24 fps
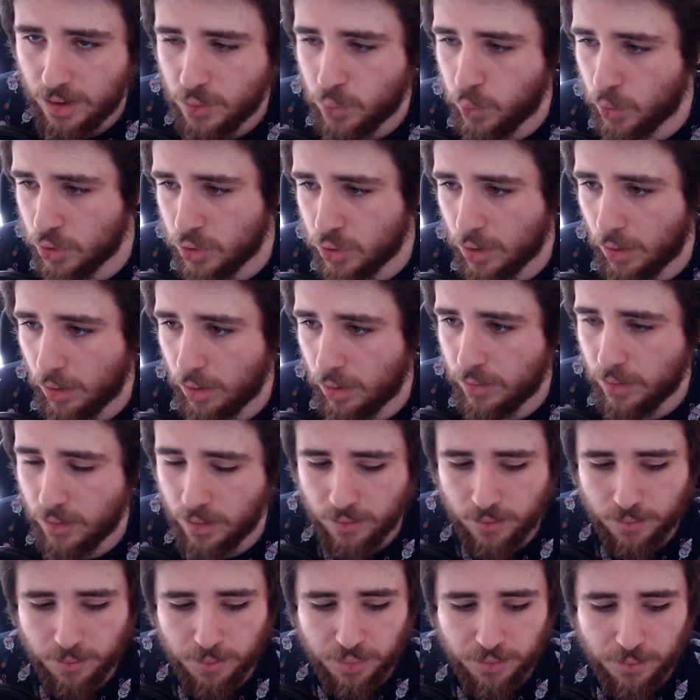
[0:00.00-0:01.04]
was called
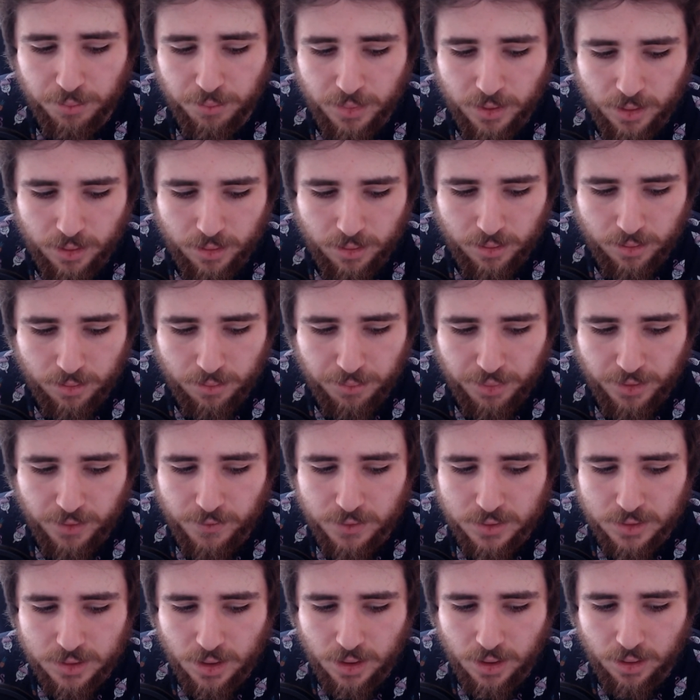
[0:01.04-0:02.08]

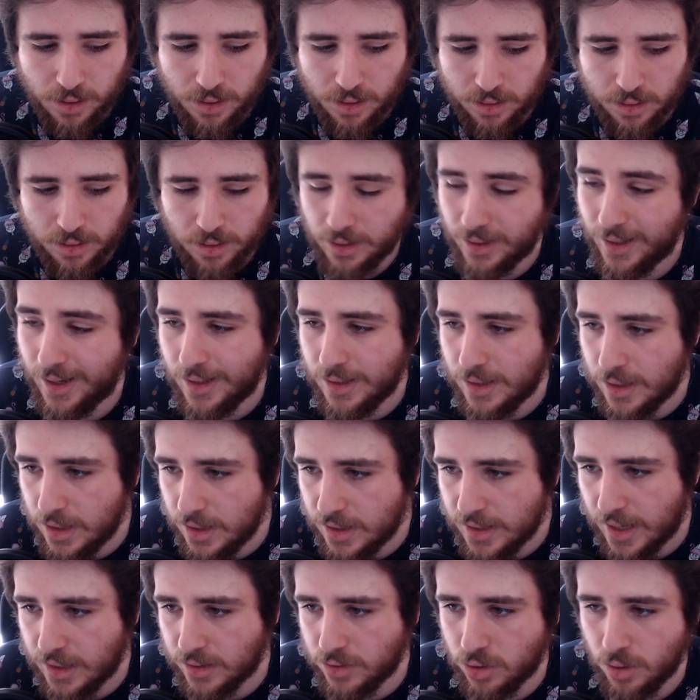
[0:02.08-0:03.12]
previously, the
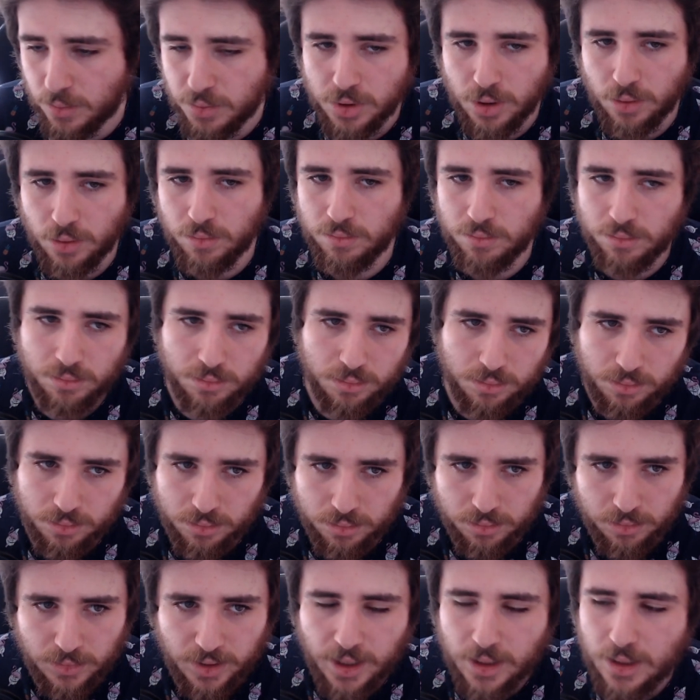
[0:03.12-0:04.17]
KDE desktop. So
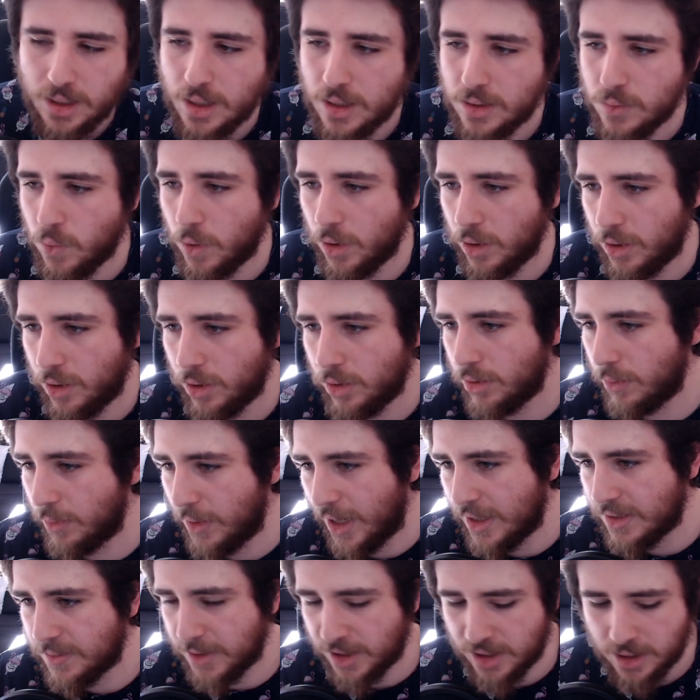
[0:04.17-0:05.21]
KDE is working on the
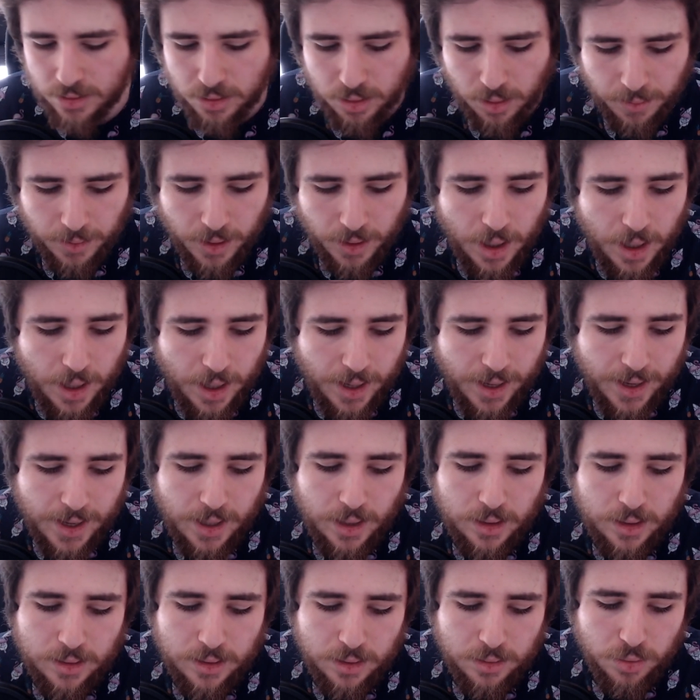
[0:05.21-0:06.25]
Plasma desktop,
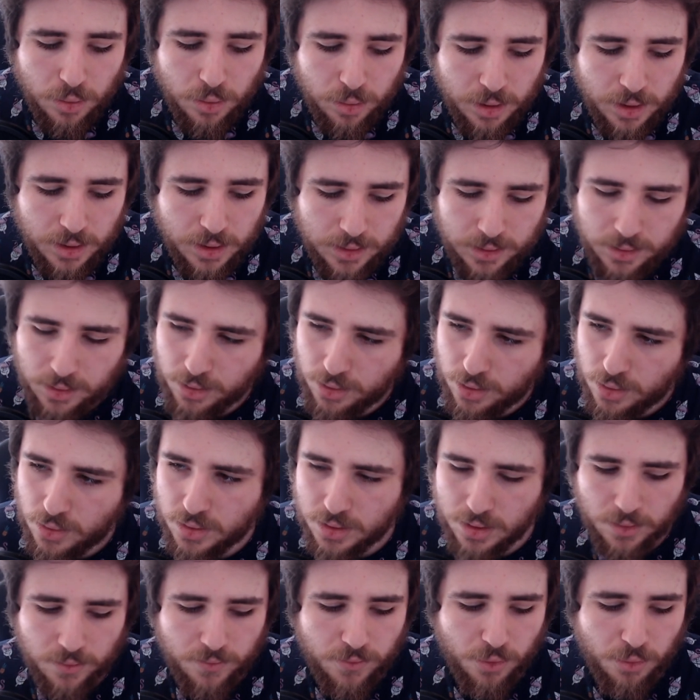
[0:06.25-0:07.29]
and the toolkit that they're
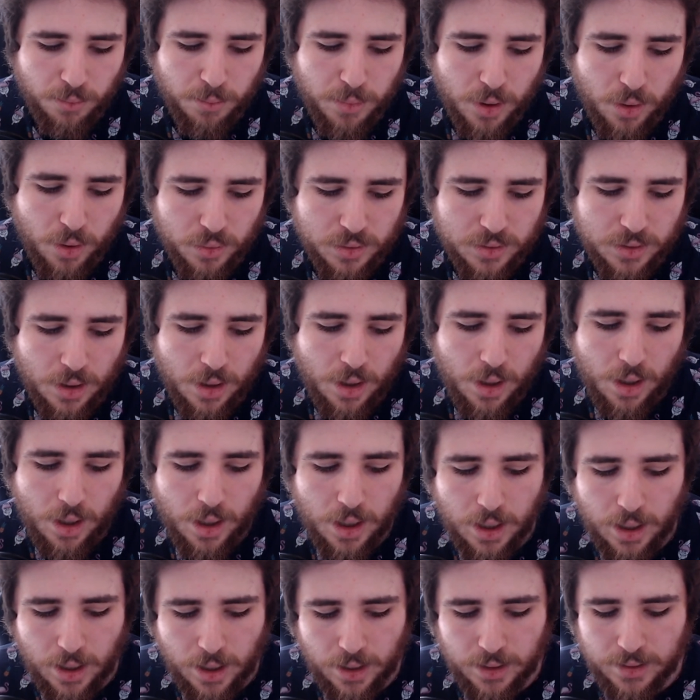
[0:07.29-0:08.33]
using for both
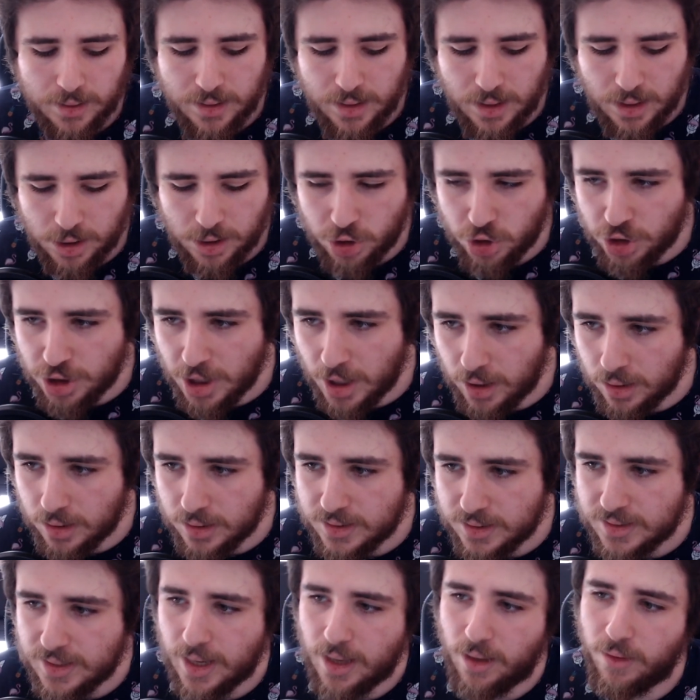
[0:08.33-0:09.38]
the shell
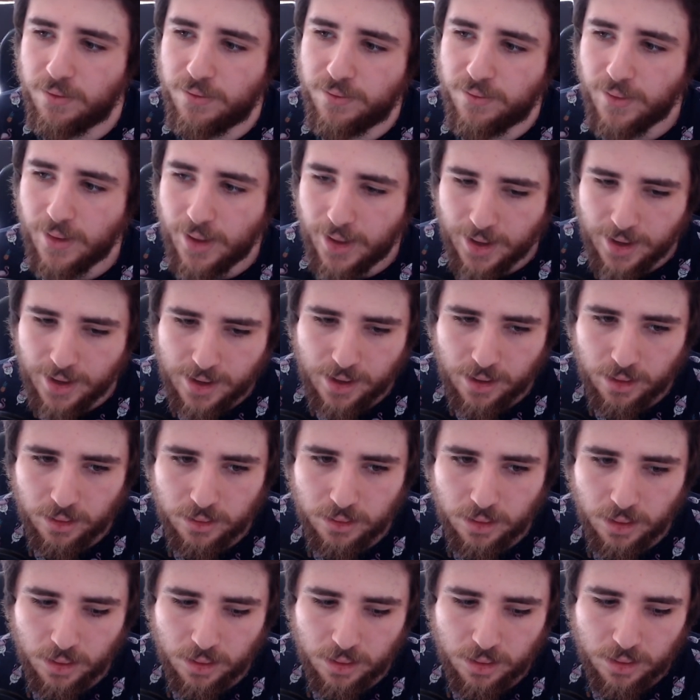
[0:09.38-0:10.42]
itself
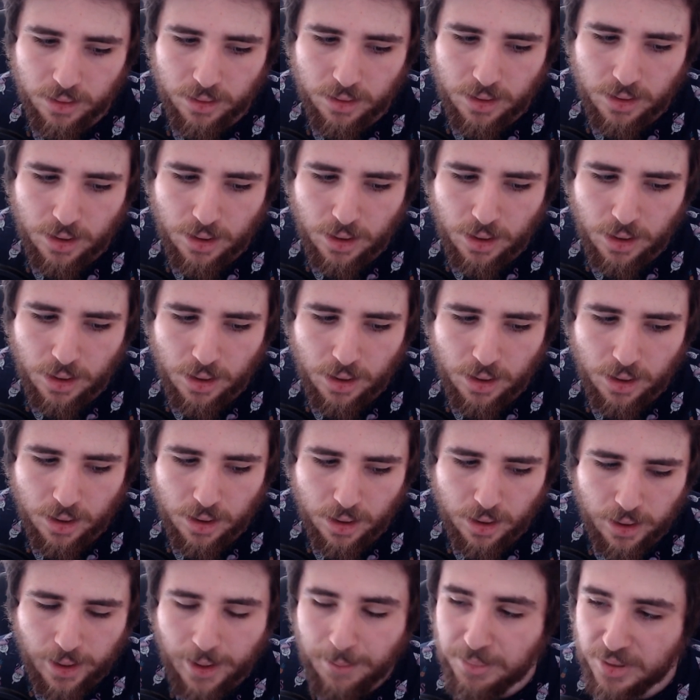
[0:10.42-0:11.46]
and the
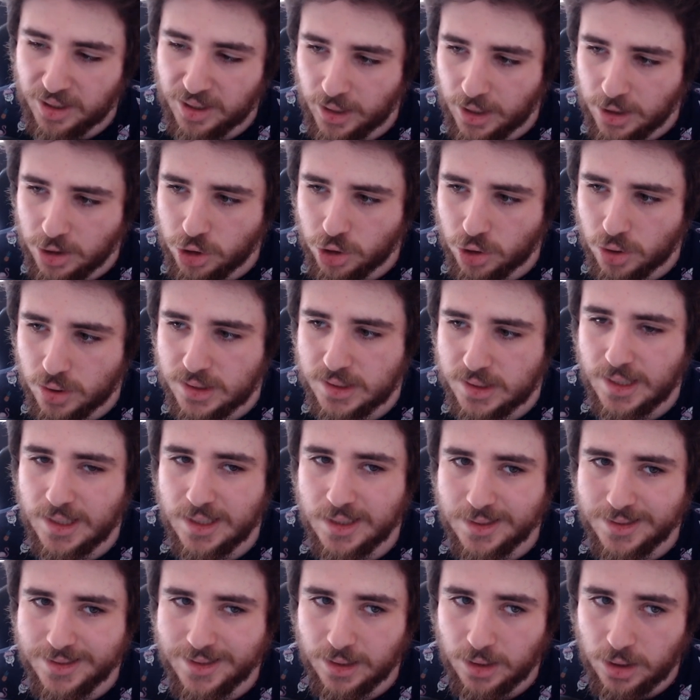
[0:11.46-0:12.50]
applications
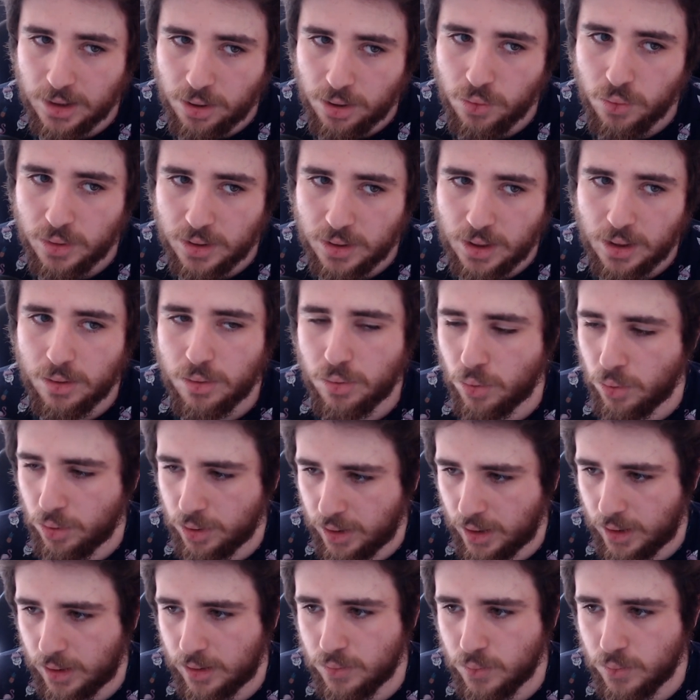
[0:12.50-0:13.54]
is the Qt
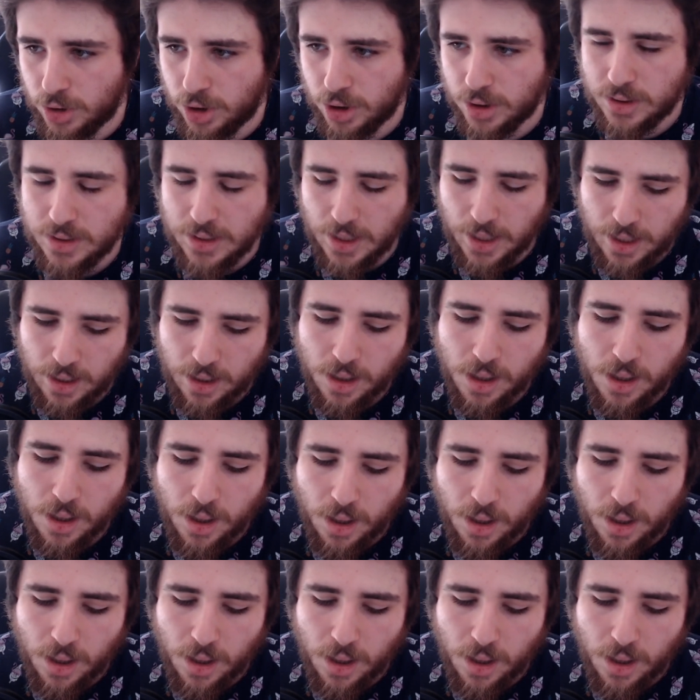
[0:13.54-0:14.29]
toolkit, which is a